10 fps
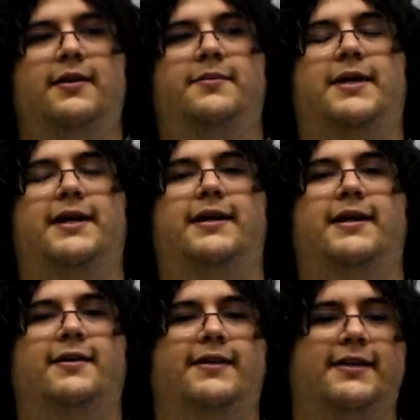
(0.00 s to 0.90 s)
my
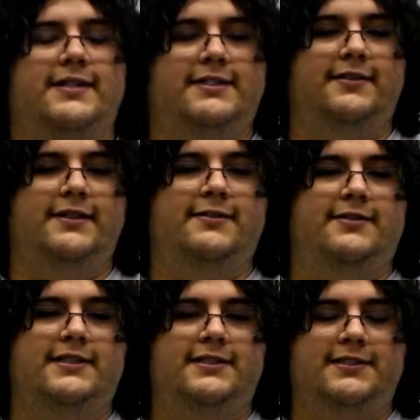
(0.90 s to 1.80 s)
Calculus 3
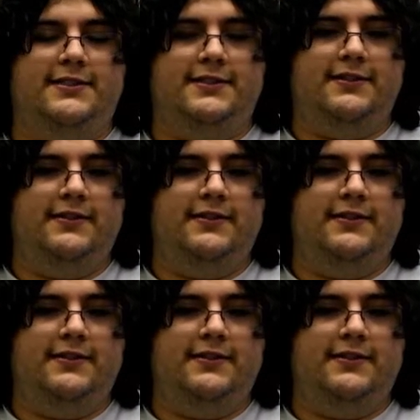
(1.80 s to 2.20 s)
course,